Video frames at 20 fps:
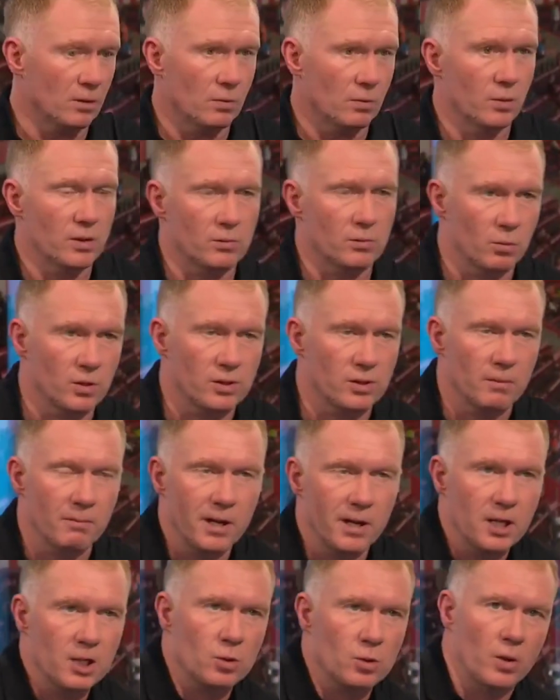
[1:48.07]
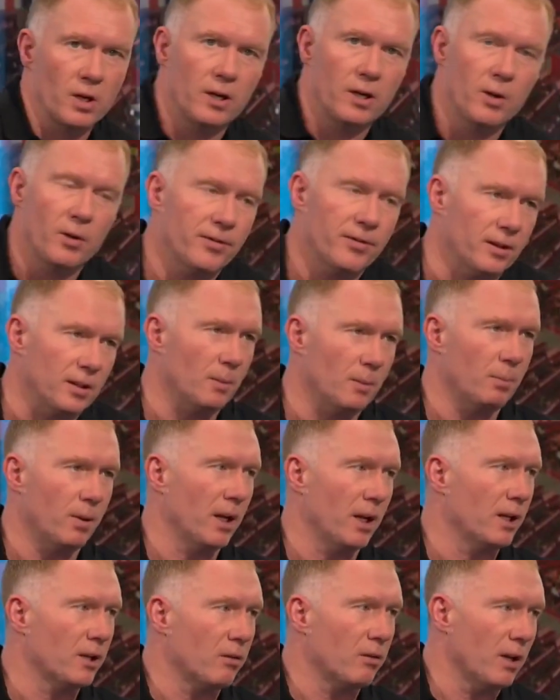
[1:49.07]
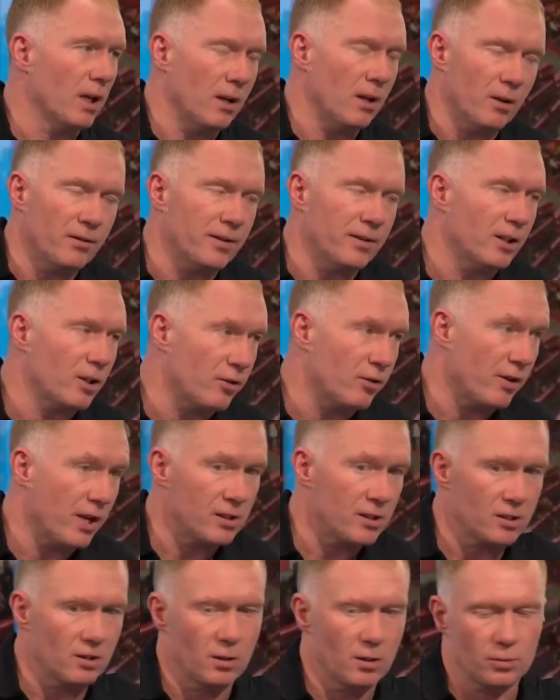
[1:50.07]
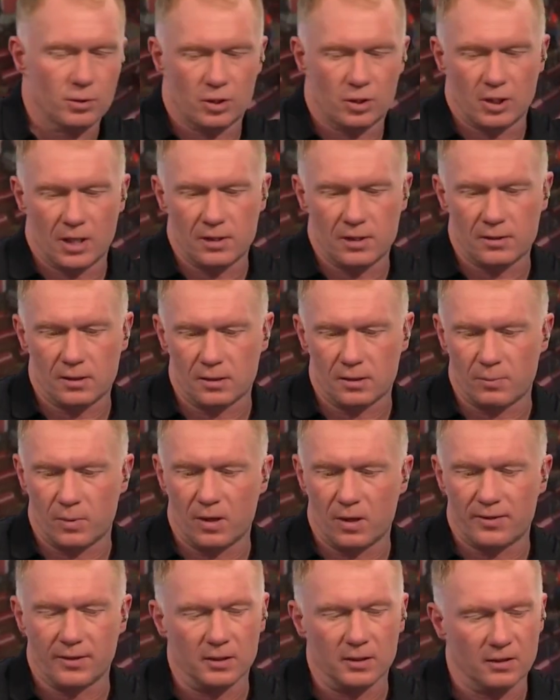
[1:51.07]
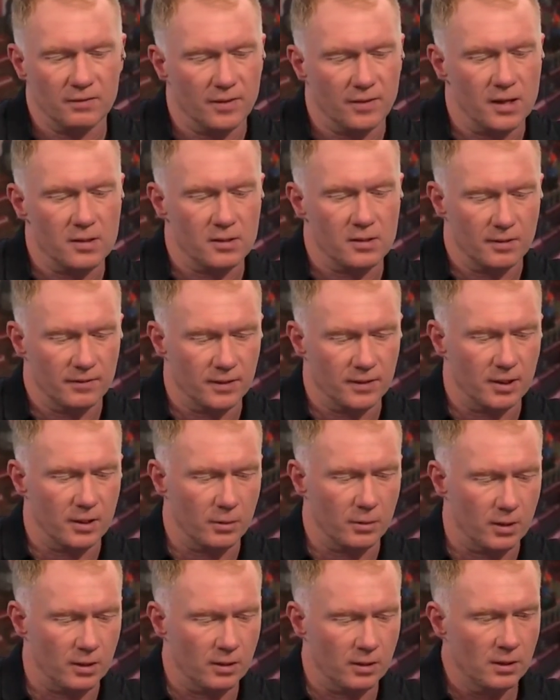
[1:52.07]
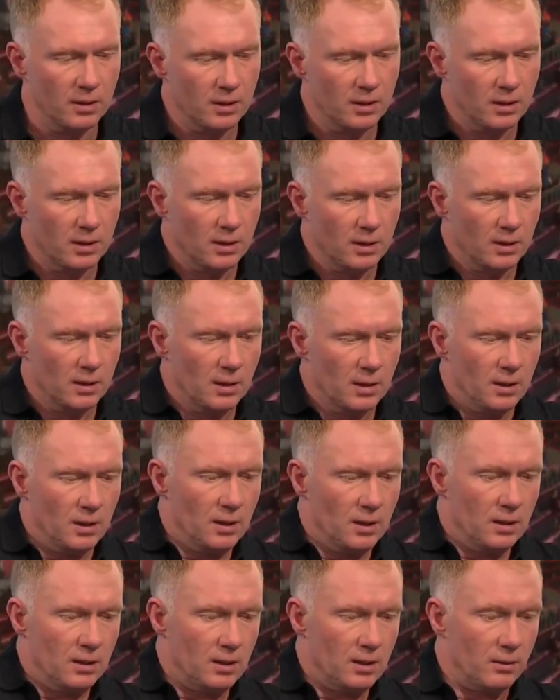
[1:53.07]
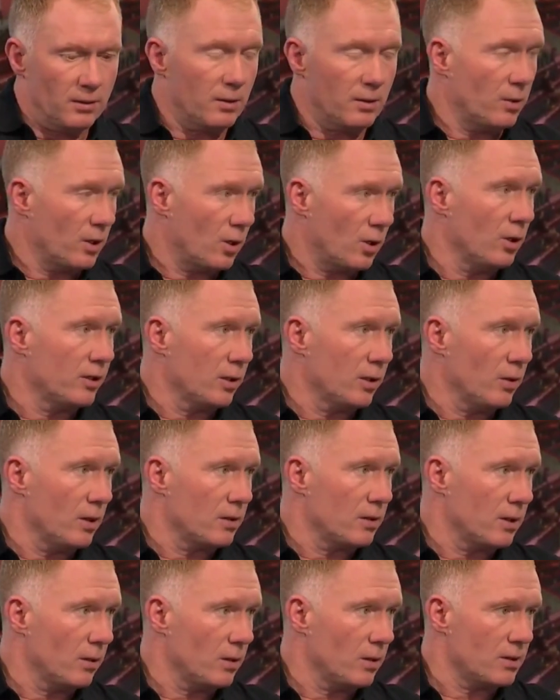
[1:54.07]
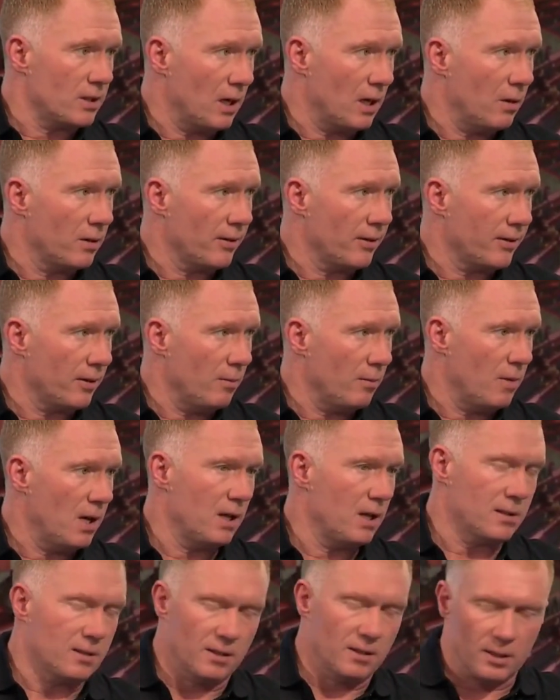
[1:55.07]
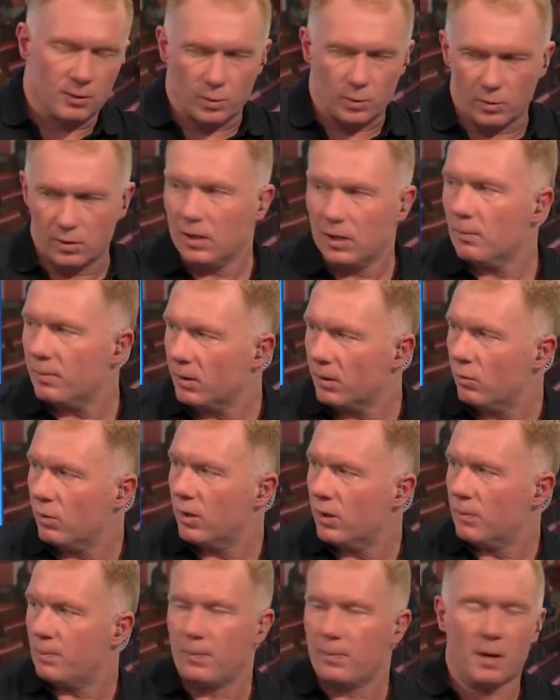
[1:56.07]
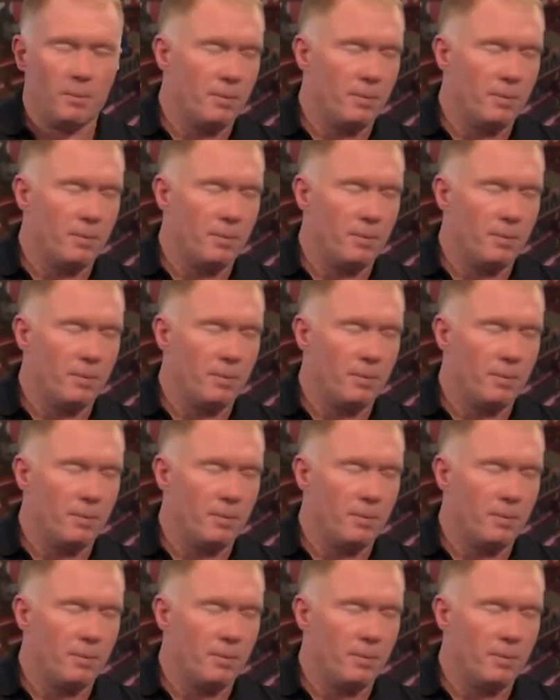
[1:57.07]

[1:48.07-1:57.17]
was a major one. I don't think they played great. I don't think they created loads of chances, but I think defensively they were good. They were sound. I thought Martinez, we were a little bit worried